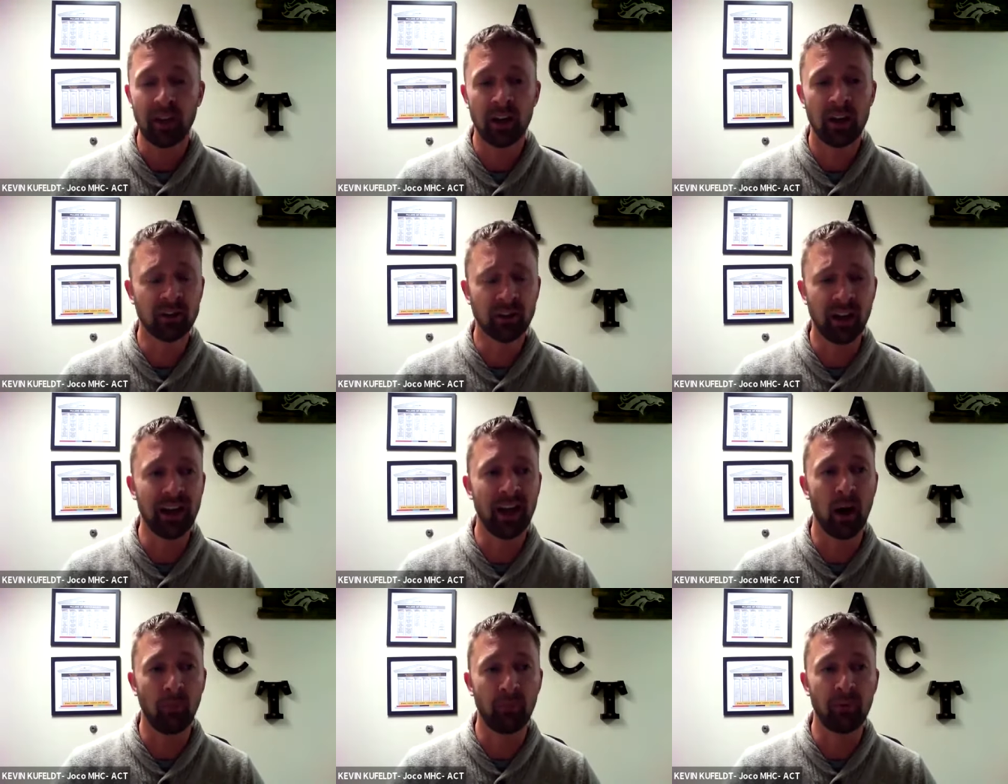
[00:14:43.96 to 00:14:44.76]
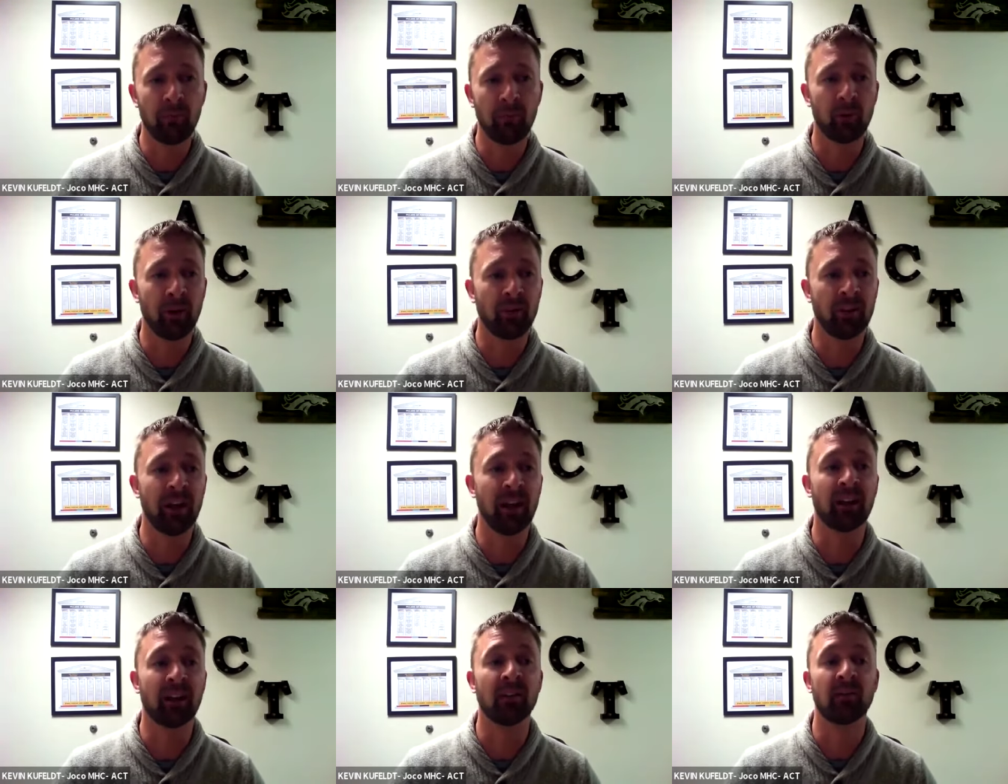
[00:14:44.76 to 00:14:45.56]
and just kind of help them throughout the day
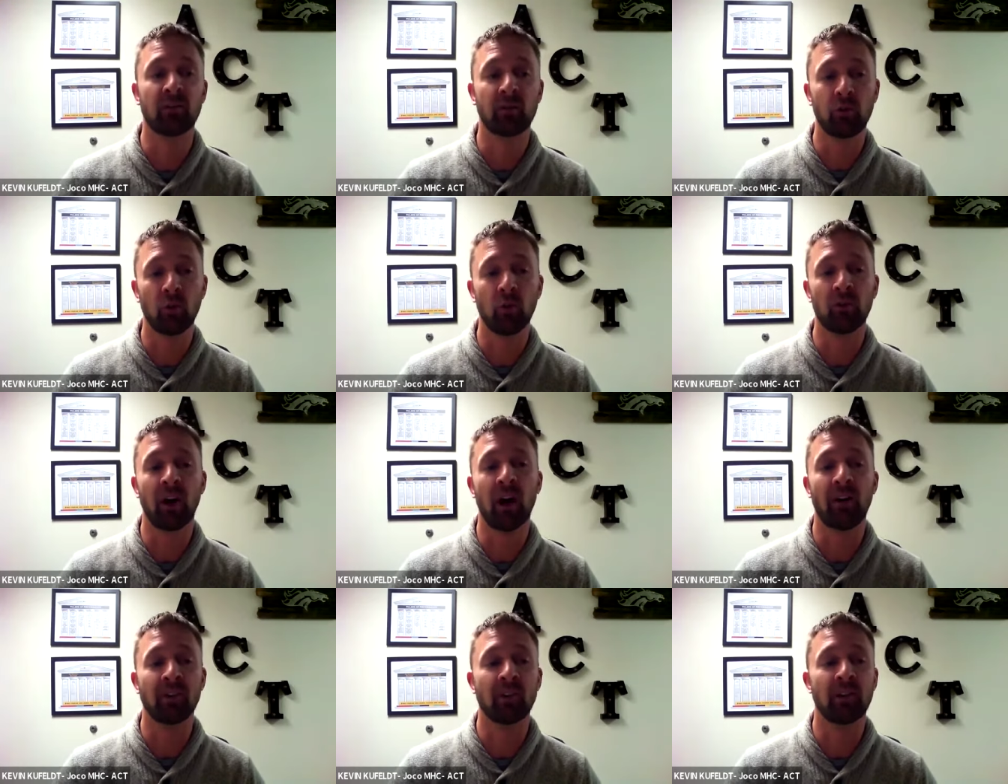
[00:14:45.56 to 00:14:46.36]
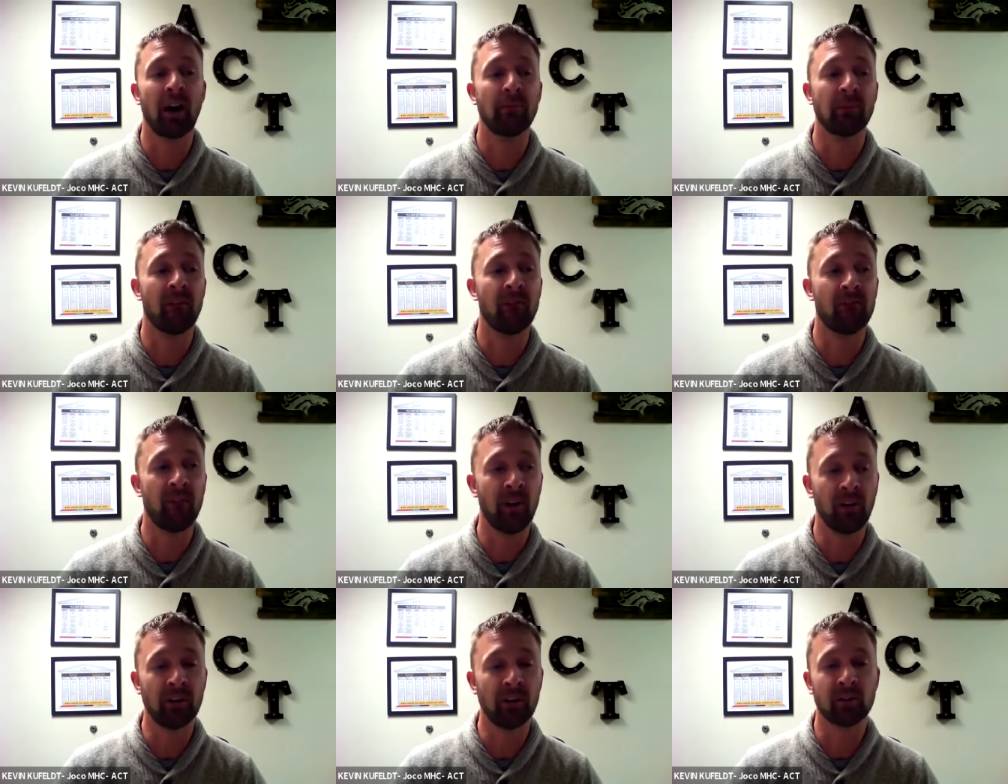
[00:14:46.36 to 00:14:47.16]
because school is oftentimes a
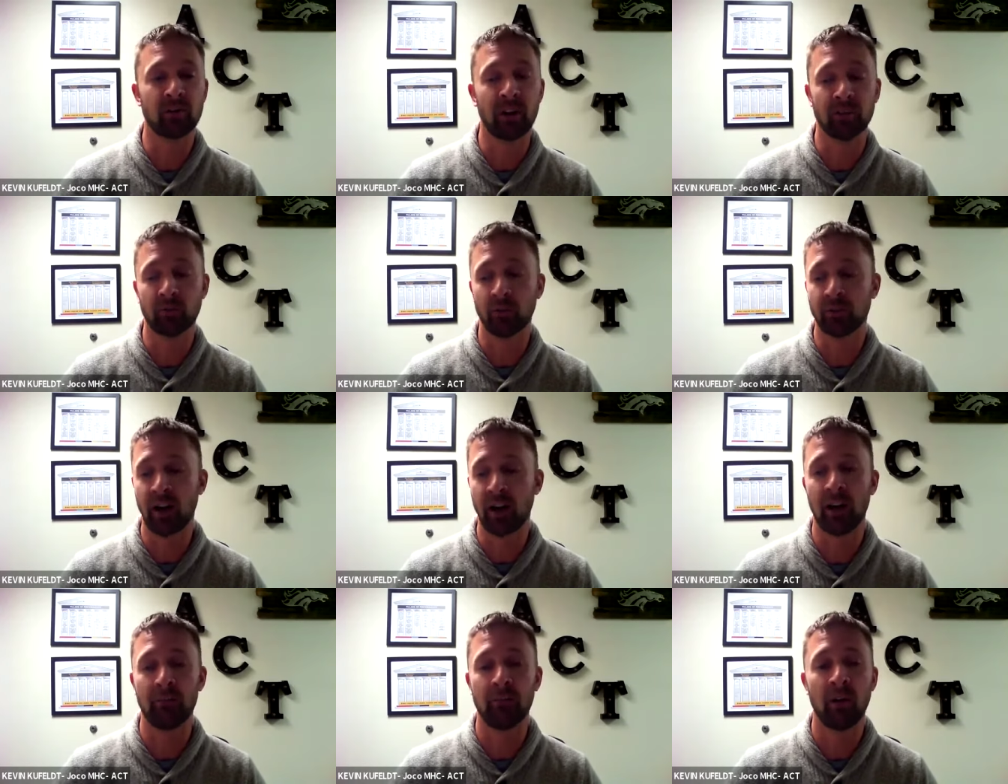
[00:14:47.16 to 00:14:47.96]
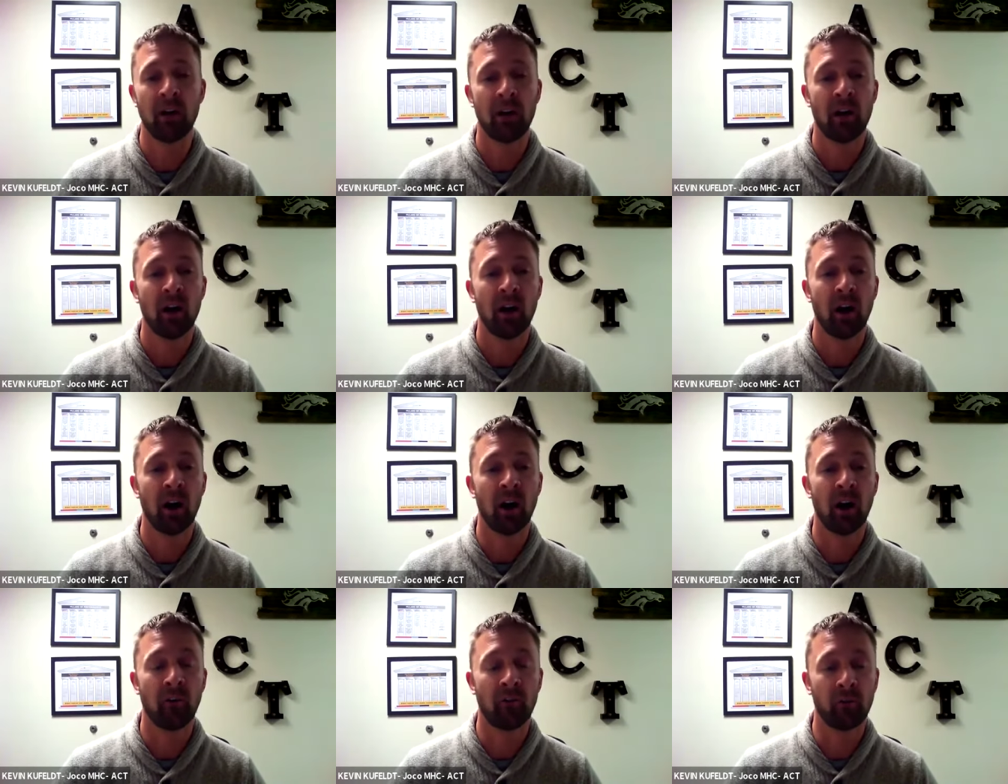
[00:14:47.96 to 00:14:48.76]
very stressful time
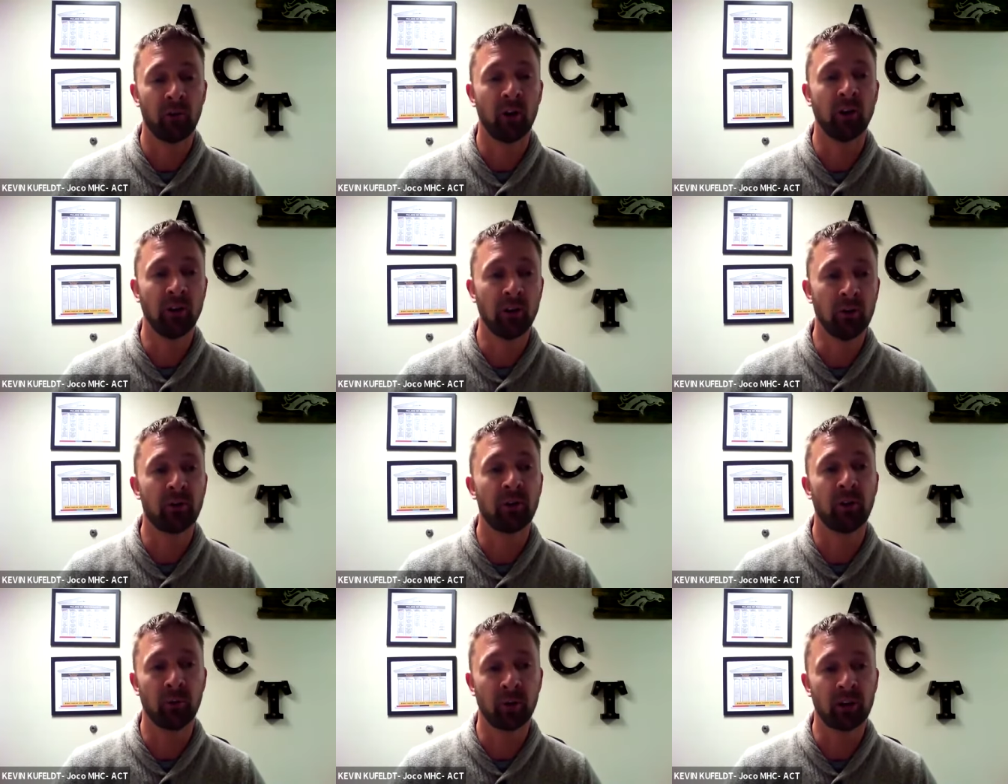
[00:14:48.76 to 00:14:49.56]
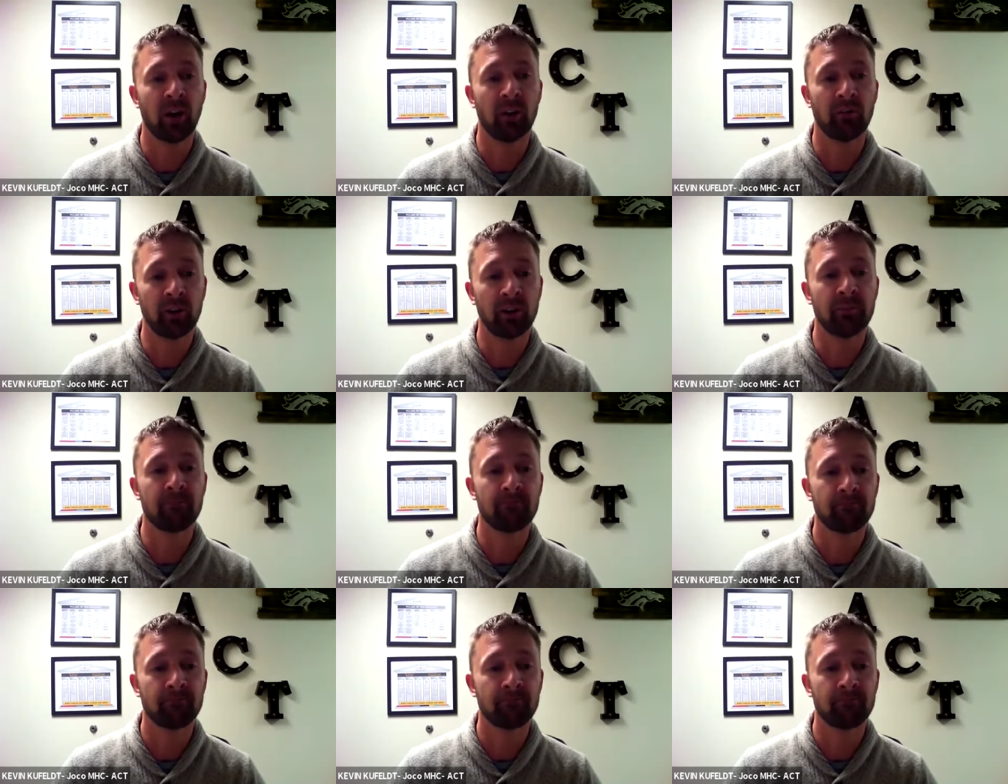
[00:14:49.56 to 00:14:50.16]
uh, for a youth in recovery.